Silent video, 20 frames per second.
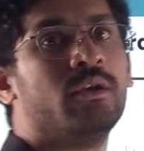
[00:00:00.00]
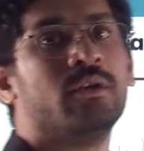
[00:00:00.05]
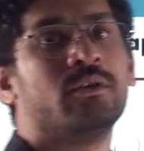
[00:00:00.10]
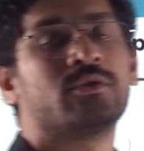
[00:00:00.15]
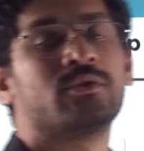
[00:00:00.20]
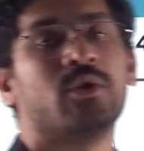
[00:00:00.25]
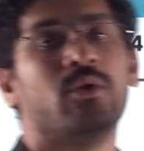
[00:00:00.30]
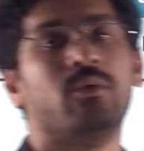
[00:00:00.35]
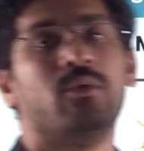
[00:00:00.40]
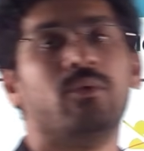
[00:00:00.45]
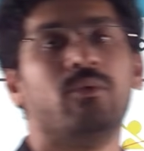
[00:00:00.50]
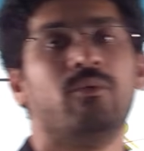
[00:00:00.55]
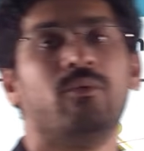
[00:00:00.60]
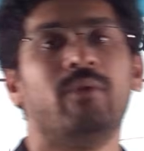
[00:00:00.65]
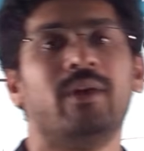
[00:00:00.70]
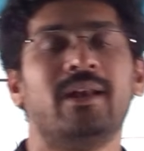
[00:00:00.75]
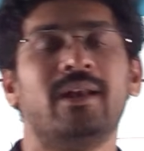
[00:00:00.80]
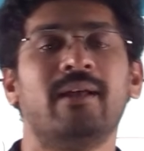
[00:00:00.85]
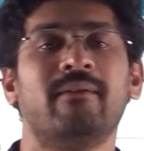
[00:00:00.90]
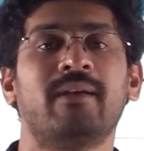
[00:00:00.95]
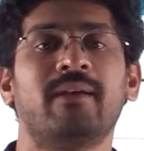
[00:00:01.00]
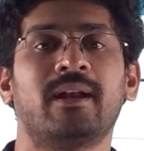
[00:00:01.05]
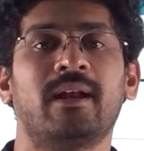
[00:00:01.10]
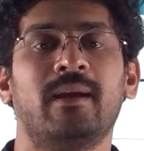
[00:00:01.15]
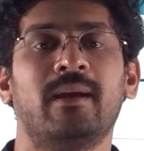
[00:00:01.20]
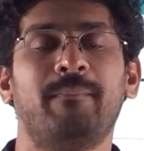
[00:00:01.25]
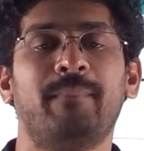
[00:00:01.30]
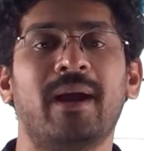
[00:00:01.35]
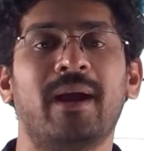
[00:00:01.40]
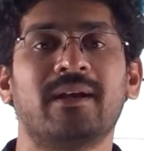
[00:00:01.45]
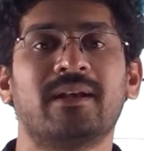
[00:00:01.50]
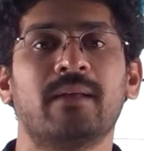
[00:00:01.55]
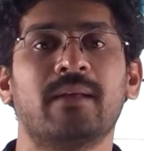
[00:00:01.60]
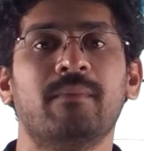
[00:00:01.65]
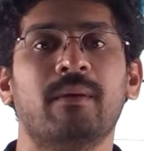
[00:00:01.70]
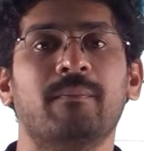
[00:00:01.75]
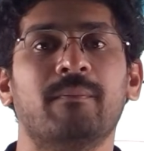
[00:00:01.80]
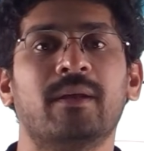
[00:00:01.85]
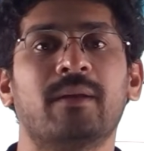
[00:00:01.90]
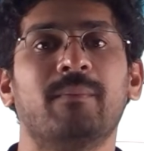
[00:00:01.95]
So whenever a party
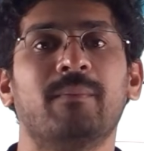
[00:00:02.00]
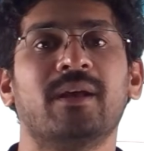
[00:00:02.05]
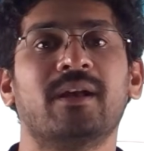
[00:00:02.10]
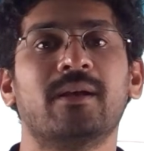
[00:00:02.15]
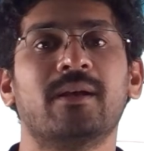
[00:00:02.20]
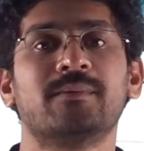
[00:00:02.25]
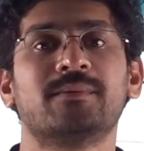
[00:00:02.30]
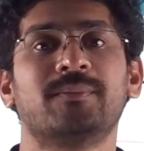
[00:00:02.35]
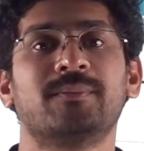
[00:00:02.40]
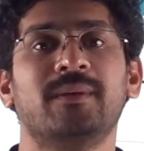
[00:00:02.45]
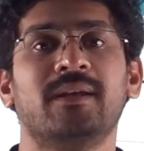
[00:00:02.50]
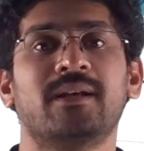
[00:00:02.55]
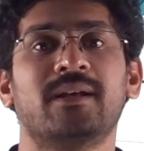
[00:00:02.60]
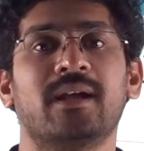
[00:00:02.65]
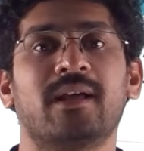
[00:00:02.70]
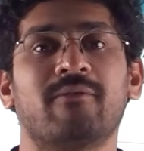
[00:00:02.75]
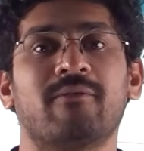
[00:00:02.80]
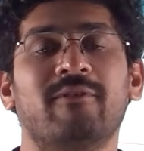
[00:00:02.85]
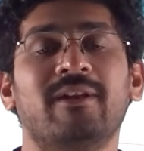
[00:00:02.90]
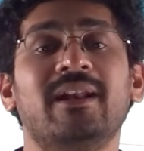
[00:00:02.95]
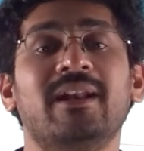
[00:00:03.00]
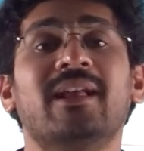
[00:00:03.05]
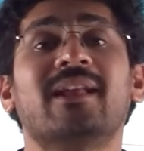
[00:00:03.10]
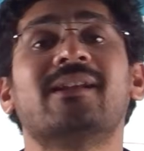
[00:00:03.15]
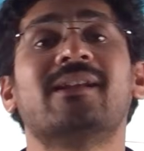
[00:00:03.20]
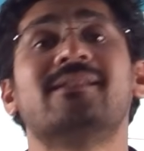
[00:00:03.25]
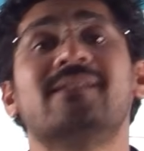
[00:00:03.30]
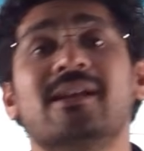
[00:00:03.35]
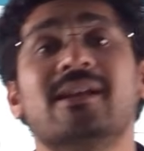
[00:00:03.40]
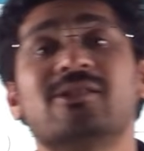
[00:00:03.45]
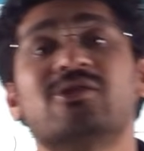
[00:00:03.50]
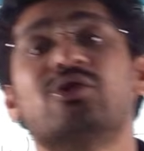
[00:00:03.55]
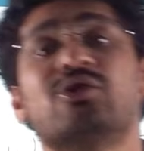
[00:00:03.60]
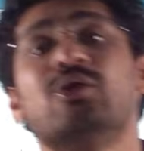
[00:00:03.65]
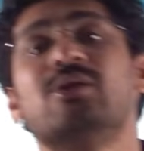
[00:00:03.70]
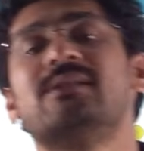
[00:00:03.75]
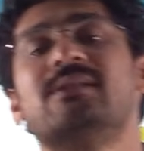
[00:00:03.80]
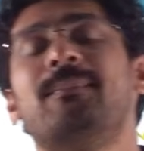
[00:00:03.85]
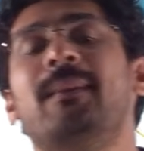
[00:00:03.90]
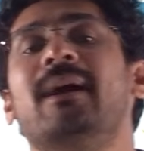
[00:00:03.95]
member becomes speaker, will he resigns to
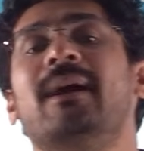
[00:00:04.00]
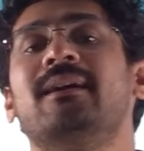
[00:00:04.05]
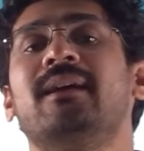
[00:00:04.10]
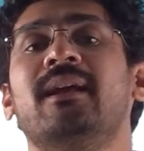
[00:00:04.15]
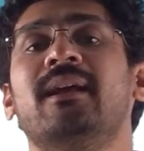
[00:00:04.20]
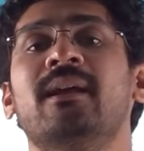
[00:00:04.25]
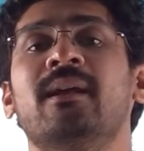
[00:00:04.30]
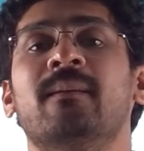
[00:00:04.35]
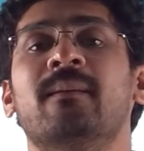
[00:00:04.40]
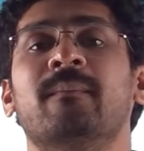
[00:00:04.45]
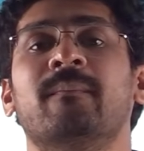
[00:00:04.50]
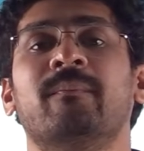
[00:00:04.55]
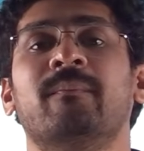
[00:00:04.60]
his party?